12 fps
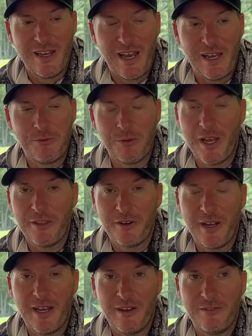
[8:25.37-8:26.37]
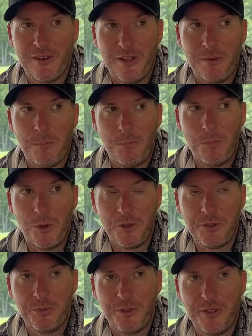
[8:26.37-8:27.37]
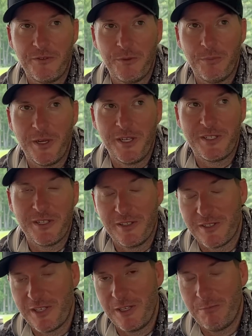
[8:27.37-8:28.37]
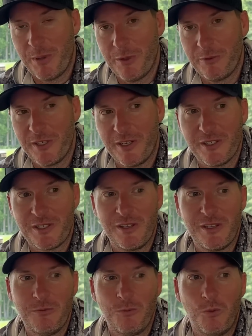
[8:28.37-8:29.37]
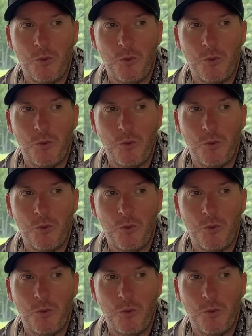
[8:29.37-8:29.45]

I'd rather have multiple different baits on the same pound test than